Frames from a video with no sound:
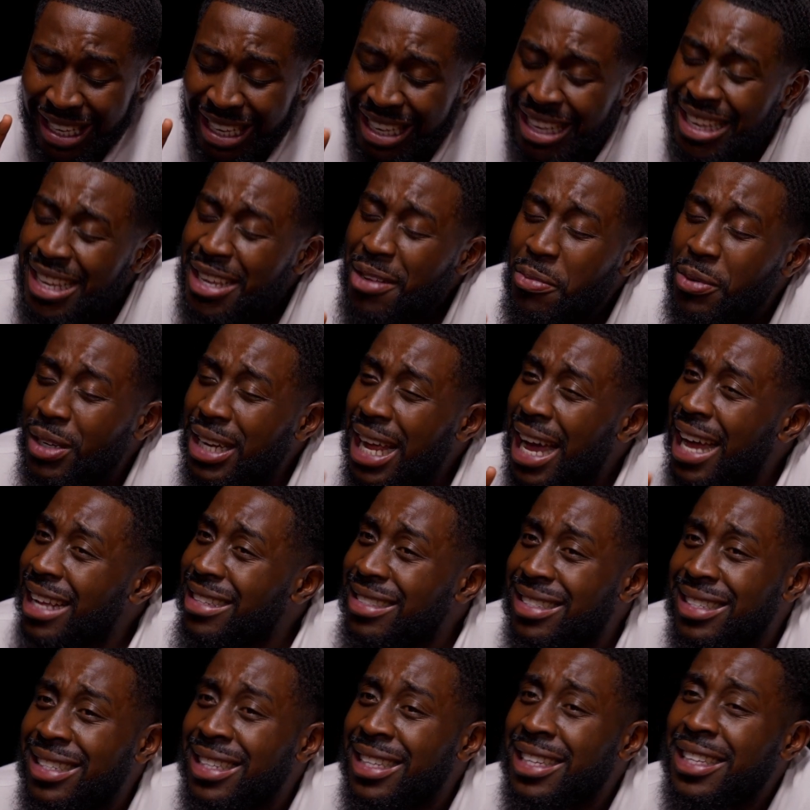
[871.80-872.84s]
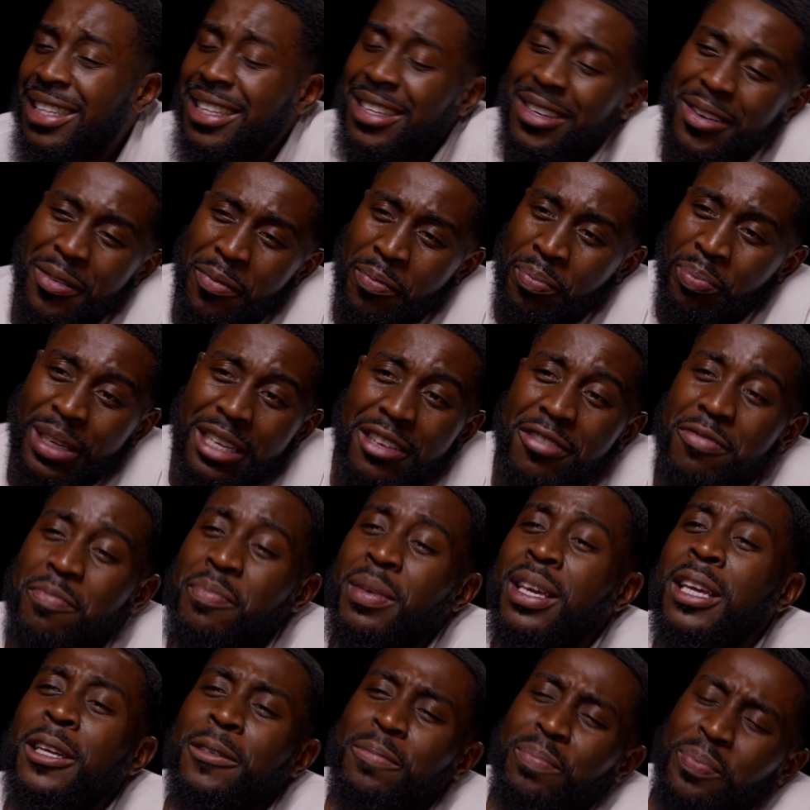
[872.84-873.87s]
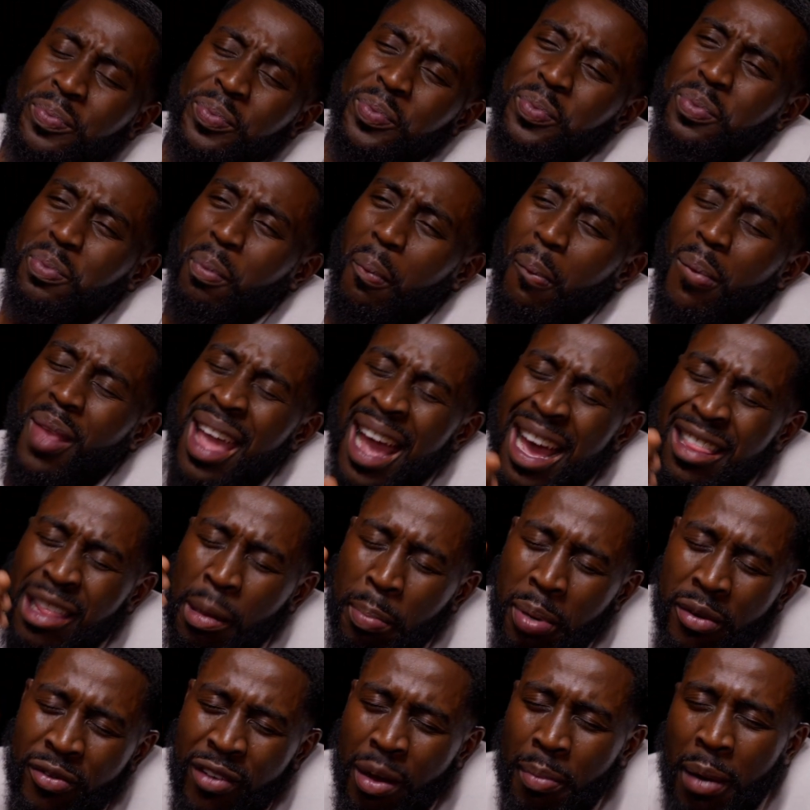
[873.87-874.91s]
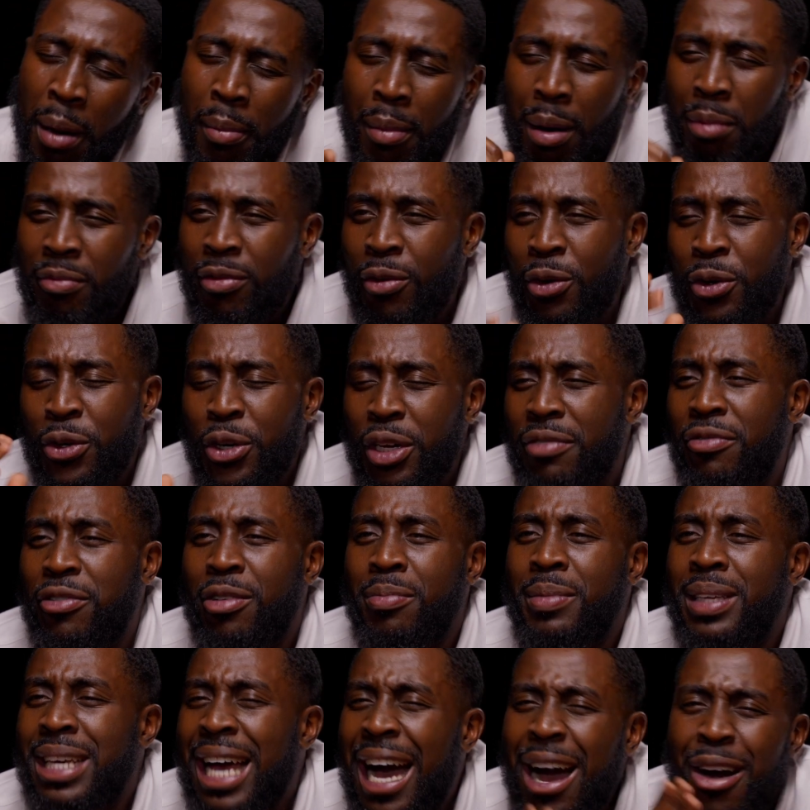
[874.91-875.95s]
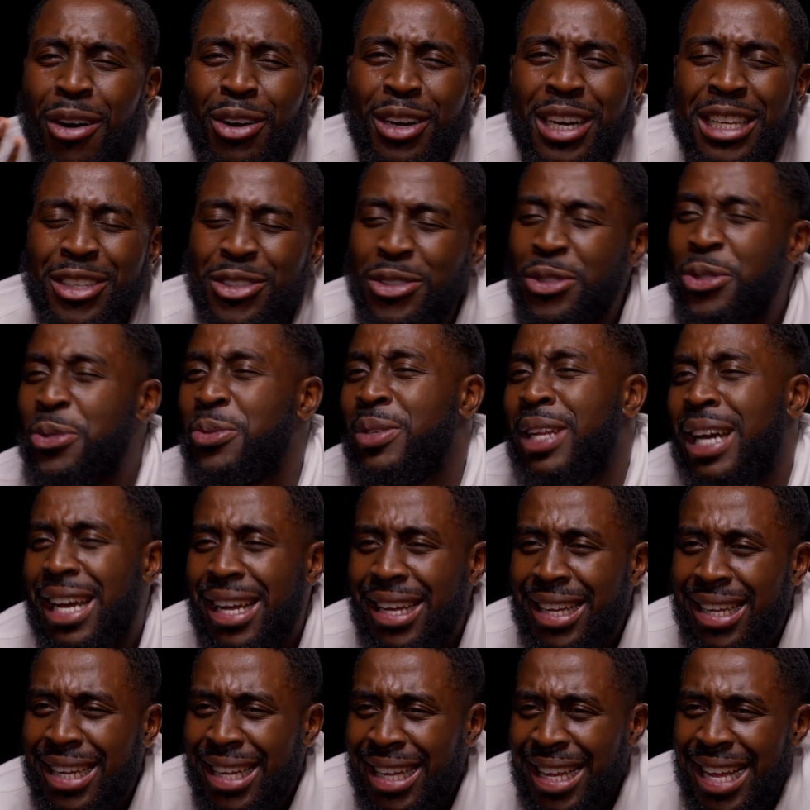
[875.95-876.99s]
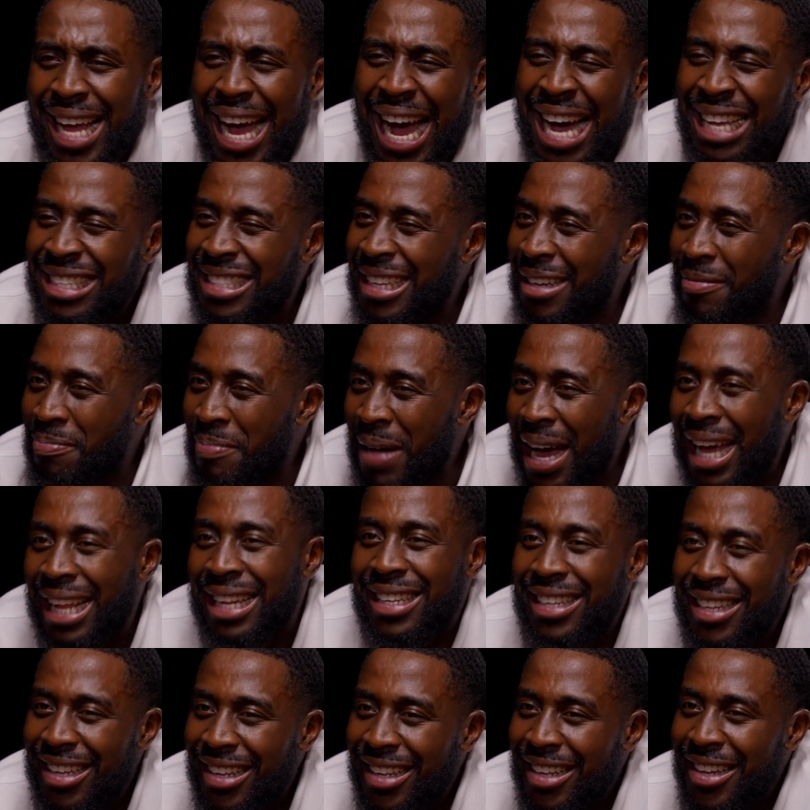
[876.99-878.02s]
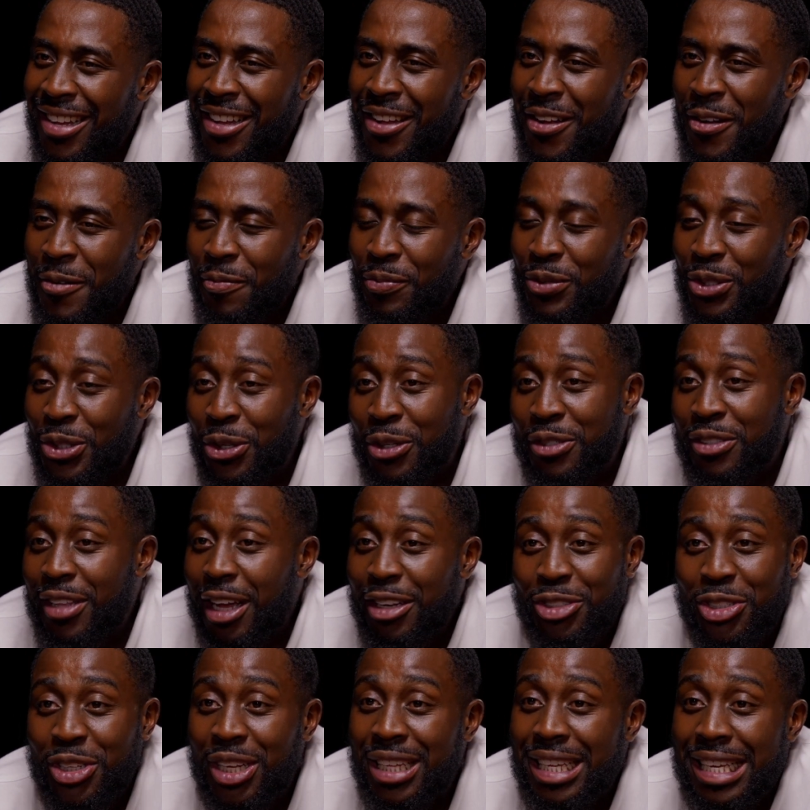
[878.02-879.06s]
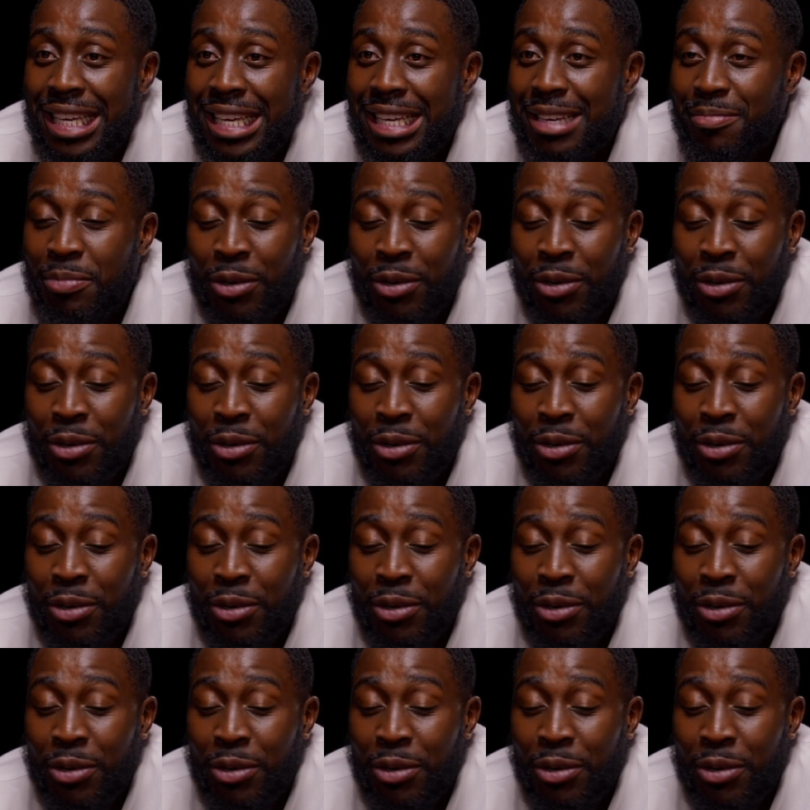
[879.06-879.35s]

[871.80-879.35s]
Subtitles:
He would actually beef me and then prevent my mum from cooking for me. How can you do that as a man? Your son shouldn't eat